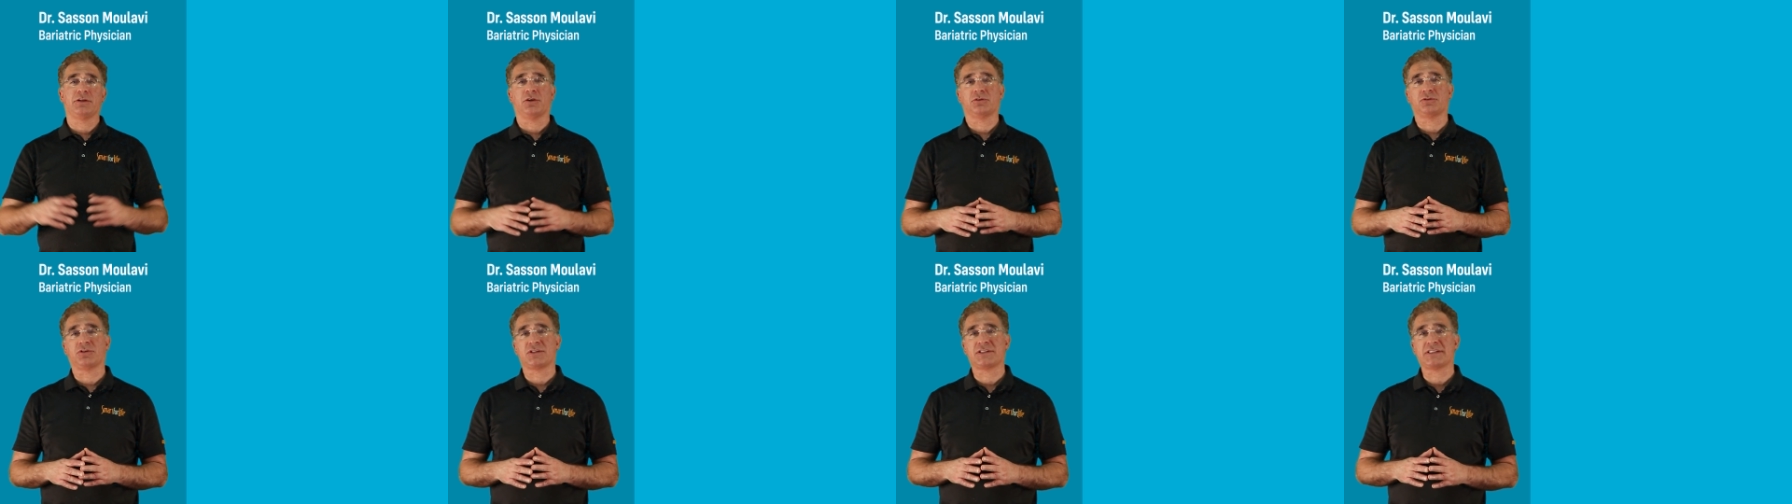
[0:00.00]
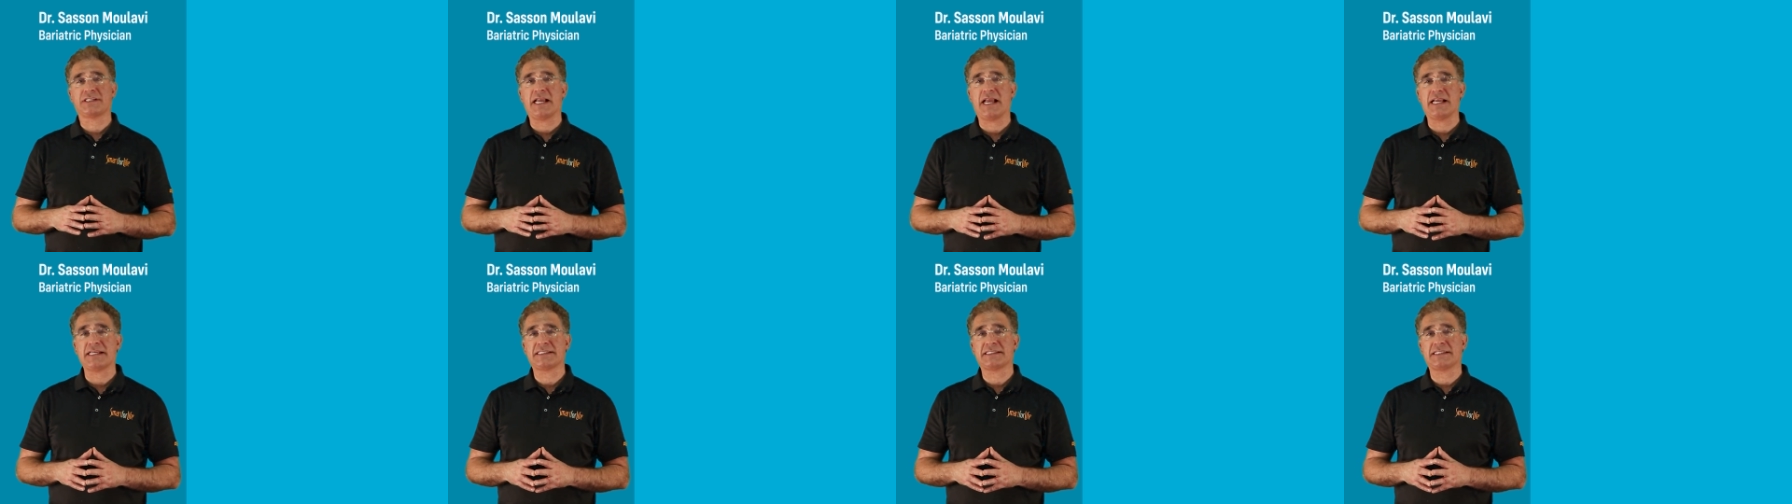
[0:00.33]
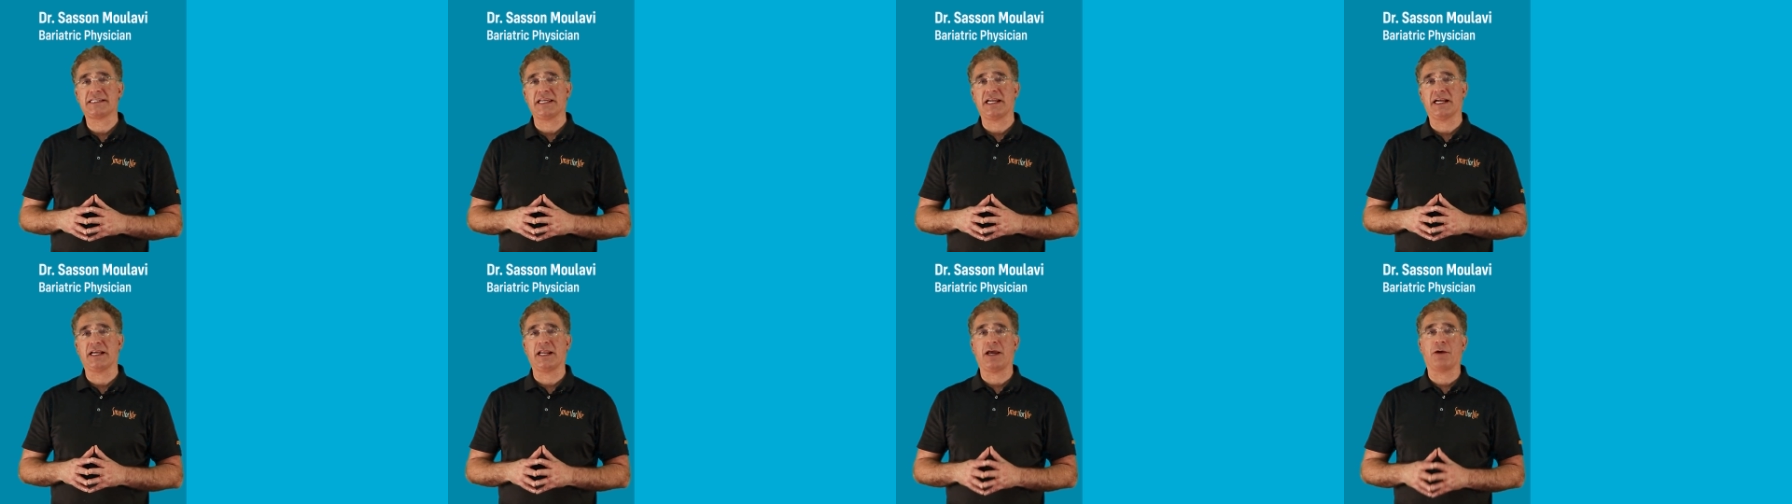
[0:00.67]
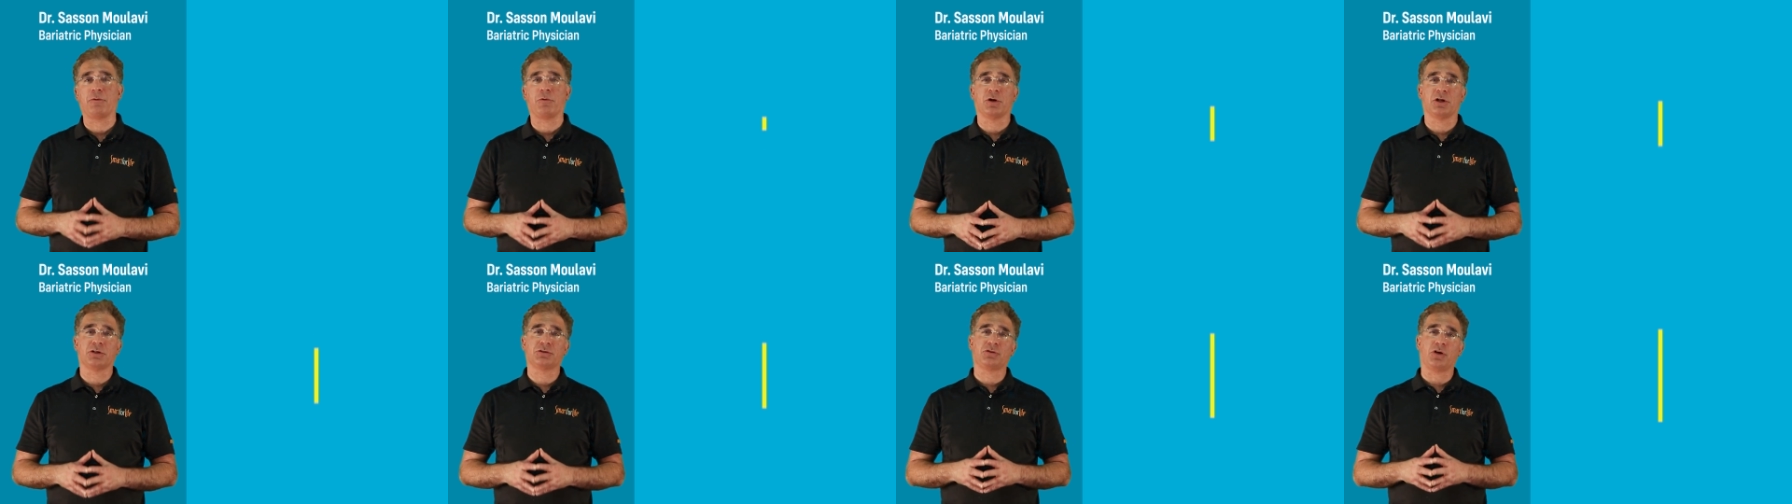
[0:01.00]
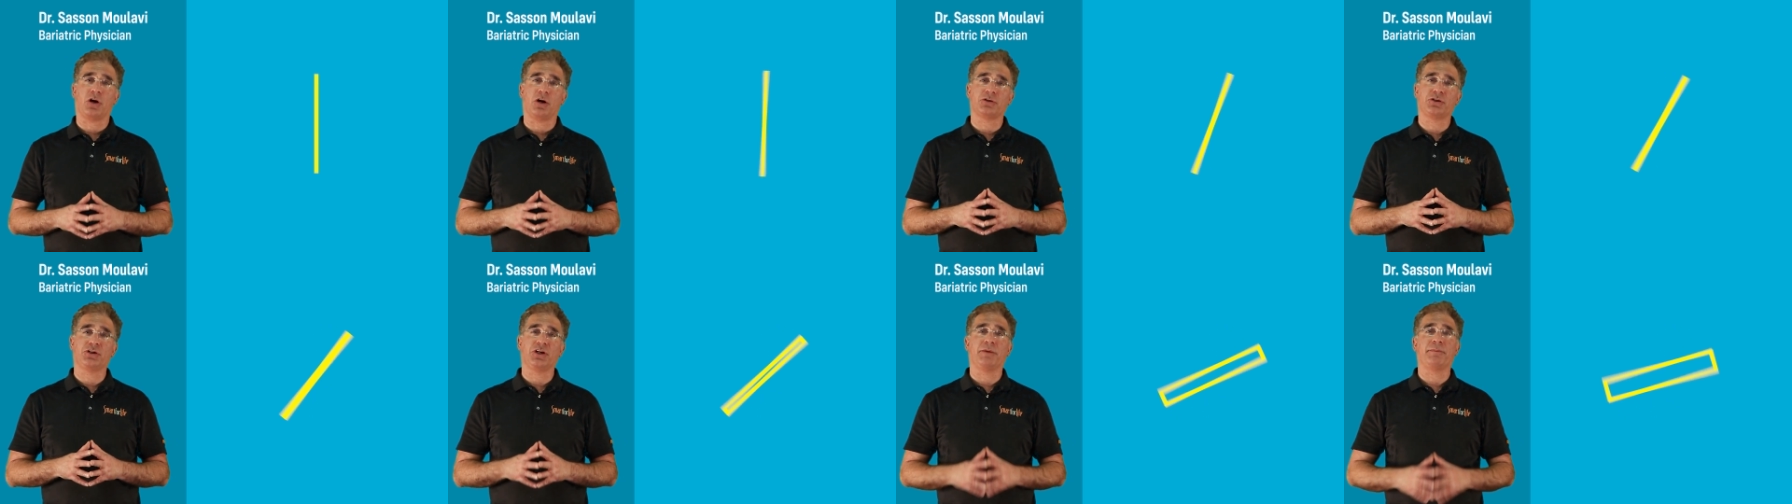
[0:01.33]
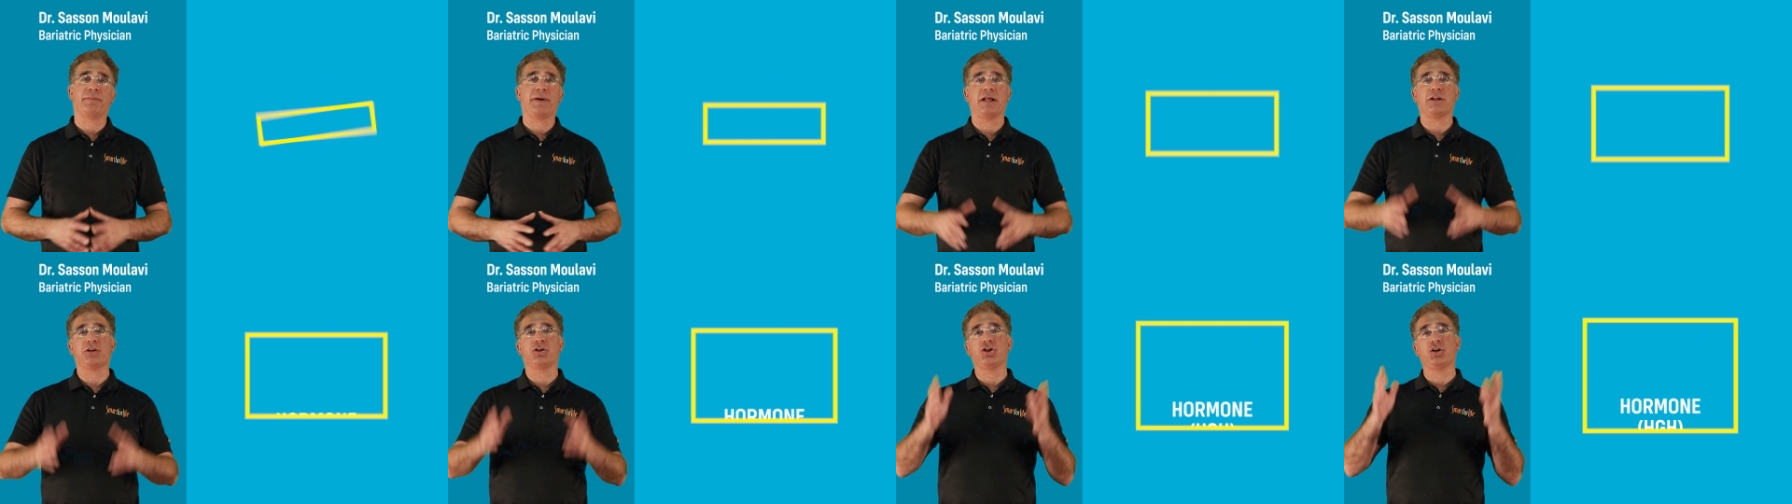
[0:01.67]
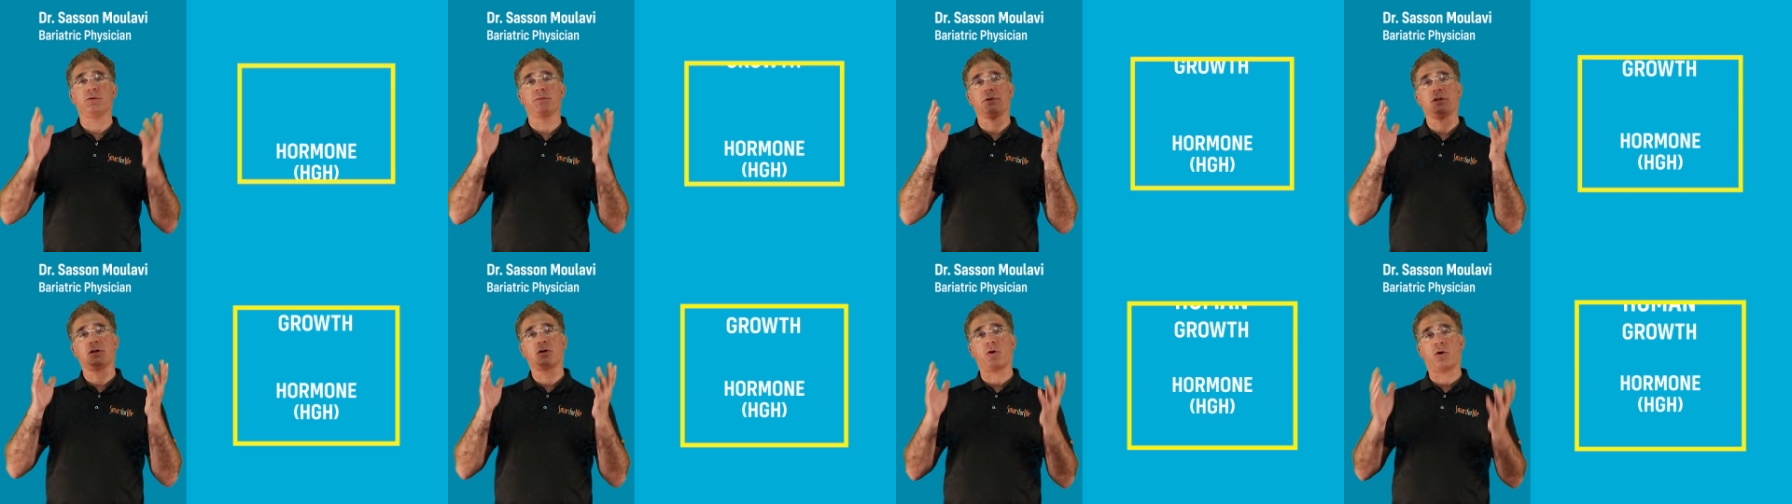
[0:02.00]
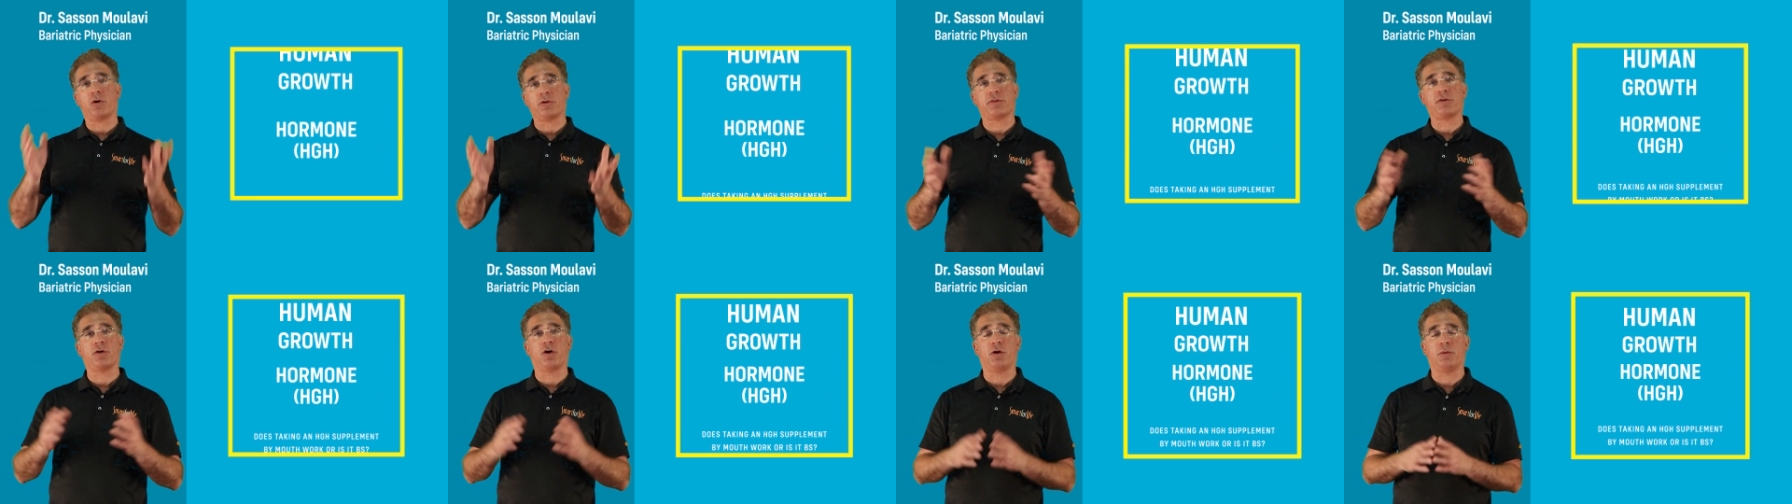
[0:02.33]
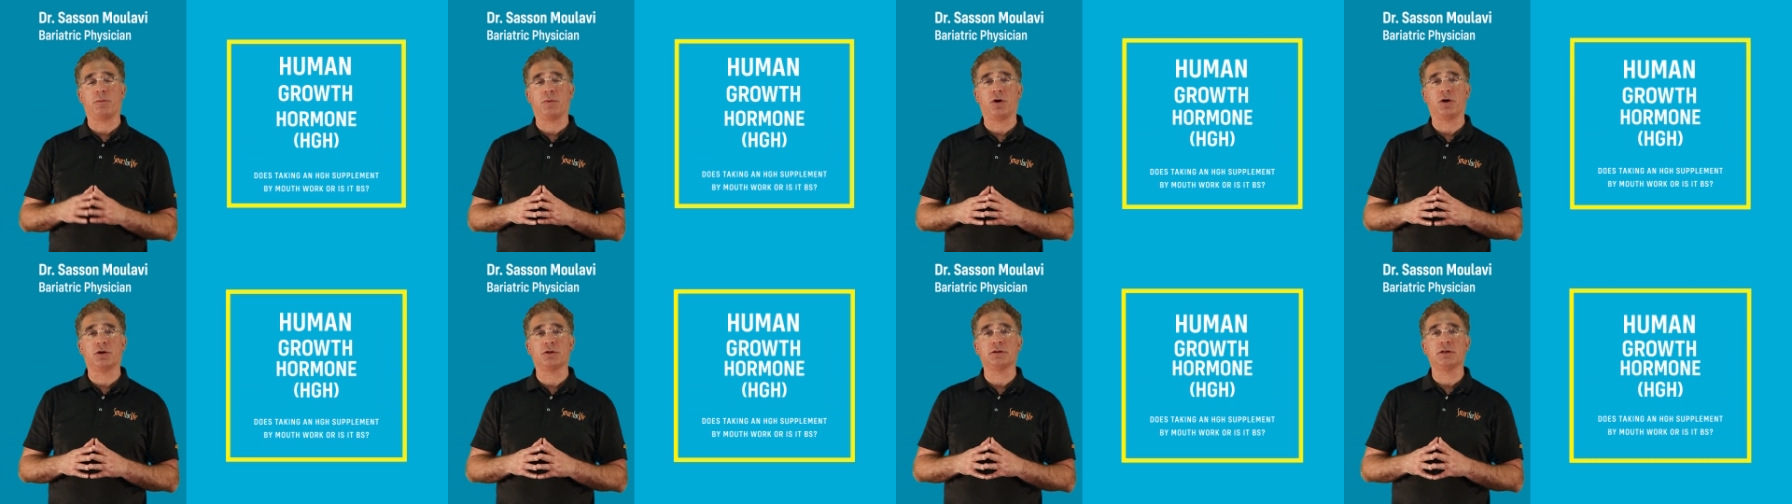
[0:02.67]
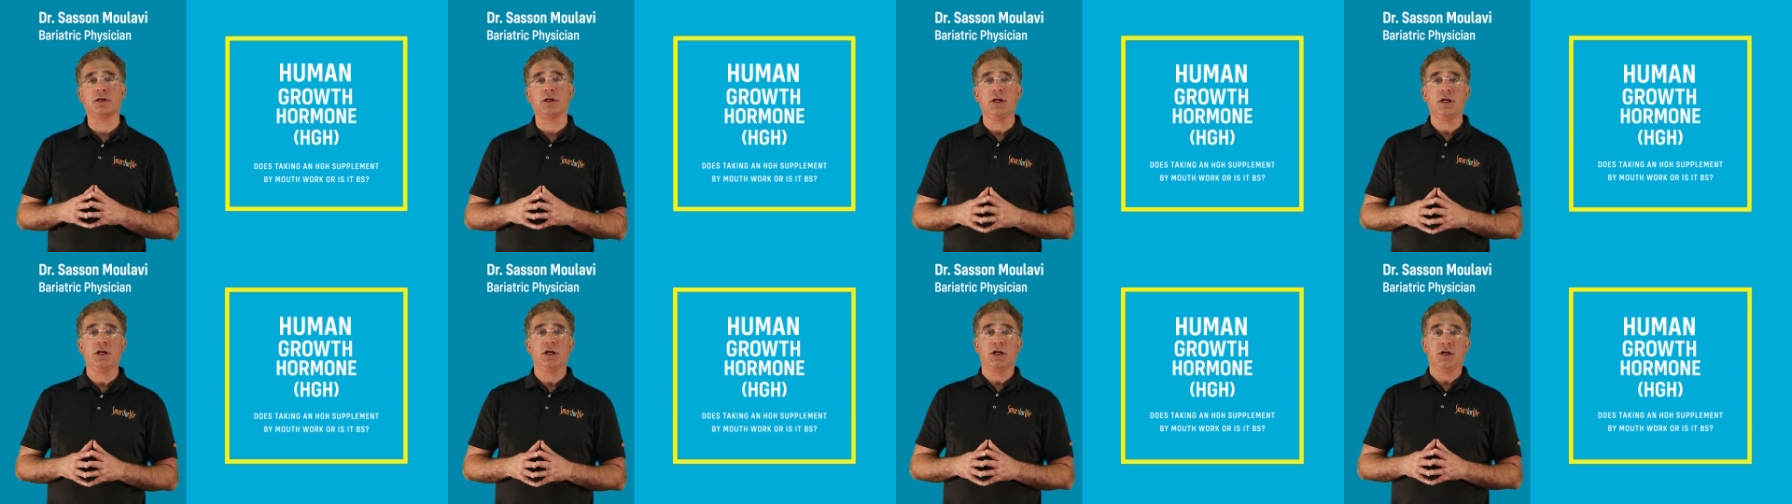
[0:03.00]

Dr. Sass here, and I want to talk to you about human growth hormone.